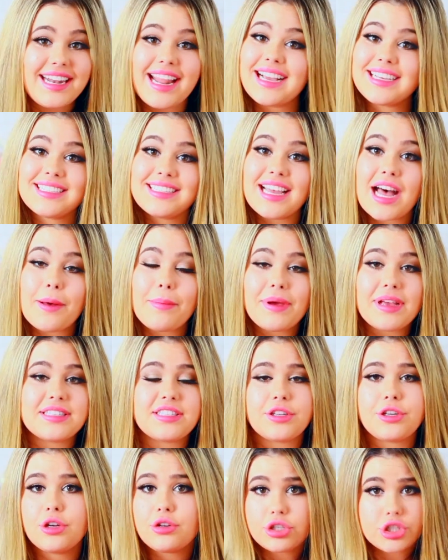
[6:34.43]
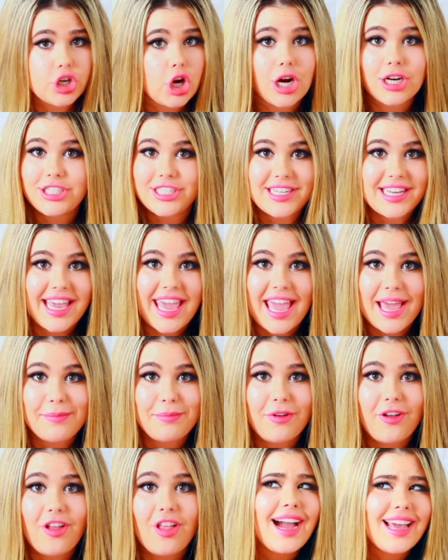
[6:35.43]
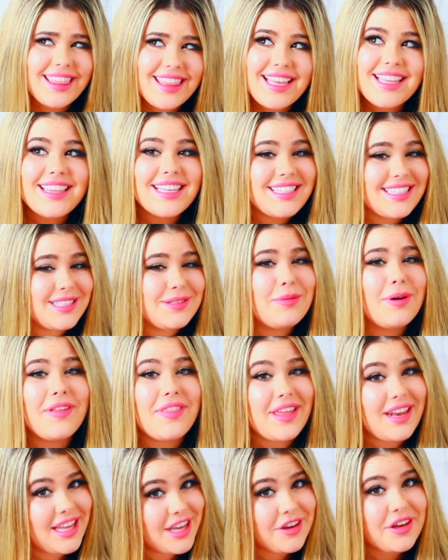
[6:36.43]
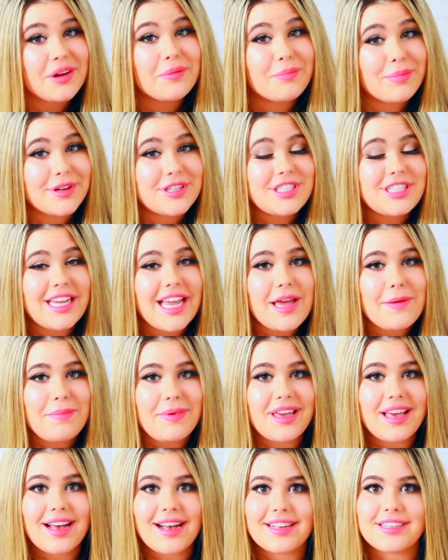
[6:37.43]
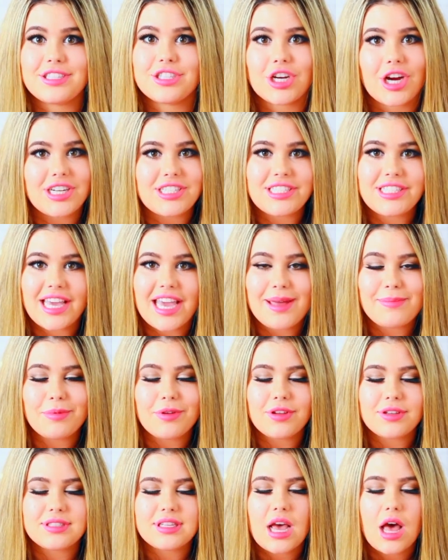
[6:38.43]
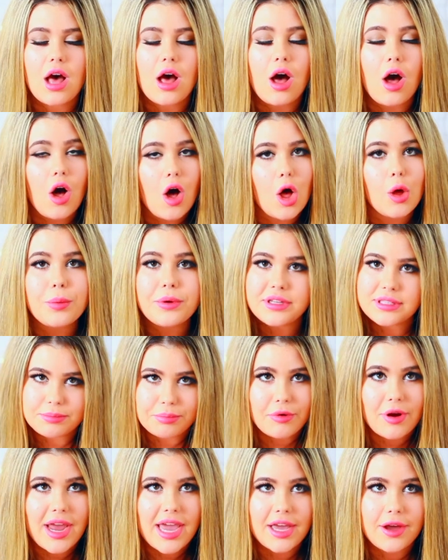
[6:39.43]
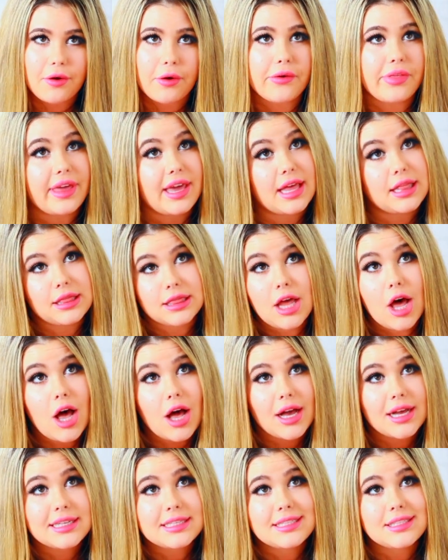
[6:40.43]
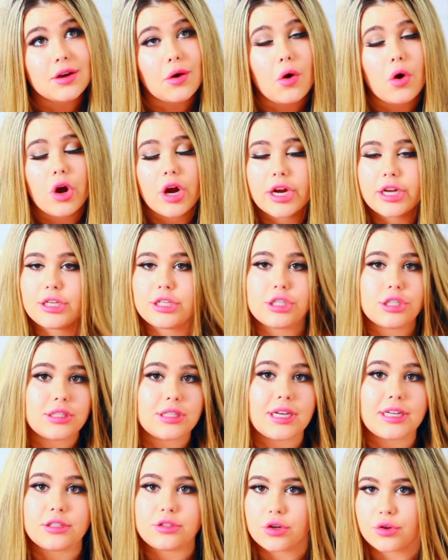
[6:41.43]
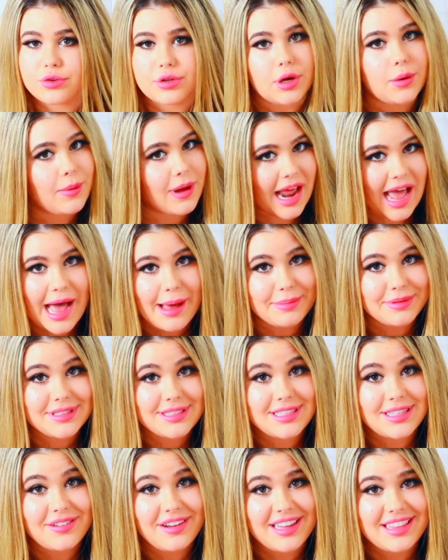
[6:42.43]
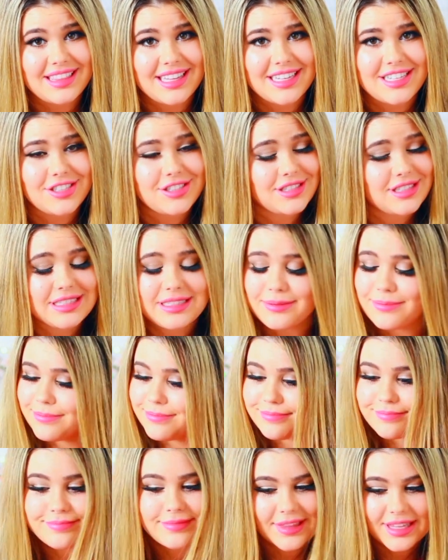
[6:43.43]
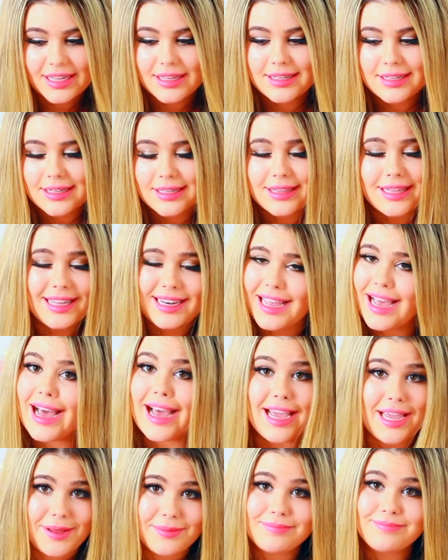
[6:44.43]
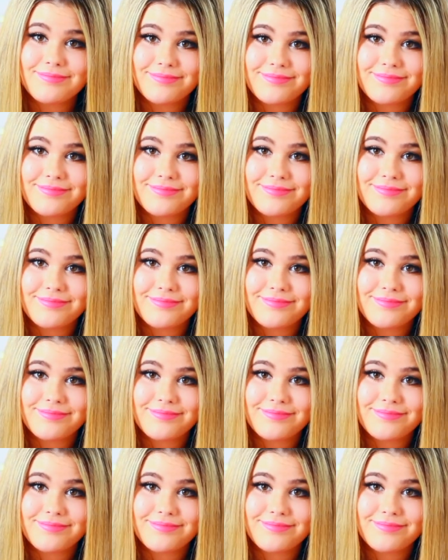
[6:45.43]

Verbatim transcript: Next up is a new charging cable. I think this is one that he could appreciate because charging cables always break or they get lost or you just like don't know what happens to it. They just, they die.